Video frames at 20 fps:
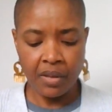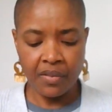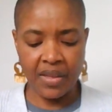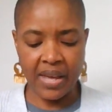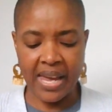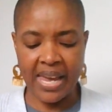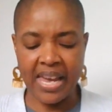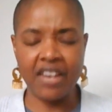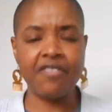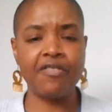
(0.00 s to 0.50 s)
the
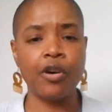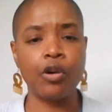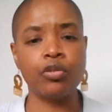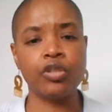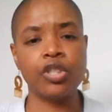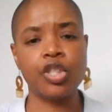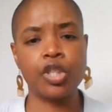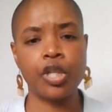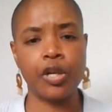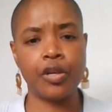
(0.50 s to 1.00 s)

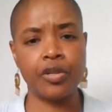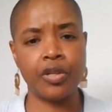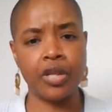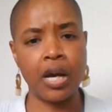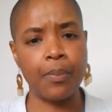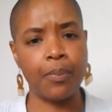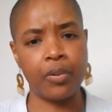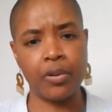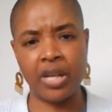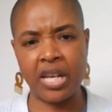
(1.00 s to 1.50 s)
headphones turned
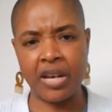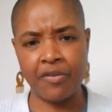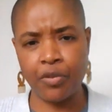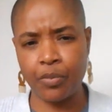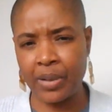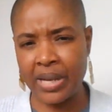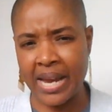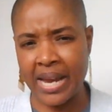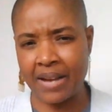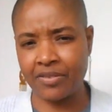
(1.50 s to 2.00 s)
up whenever
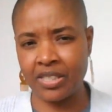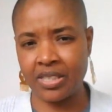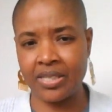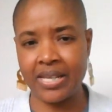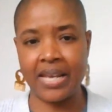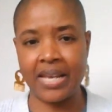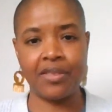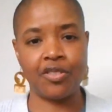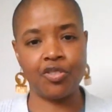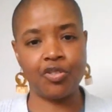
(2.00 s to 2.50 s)
we have to
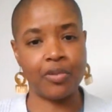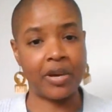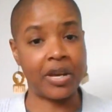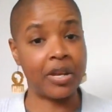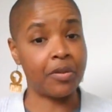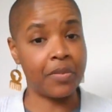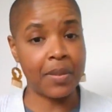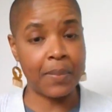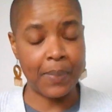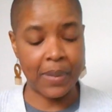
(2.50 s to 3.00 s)
take the
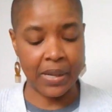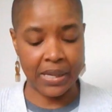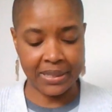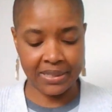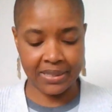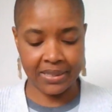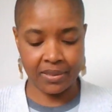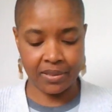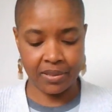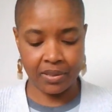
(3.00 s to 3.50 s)
train or the
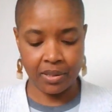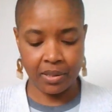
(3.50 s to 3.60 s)
bus,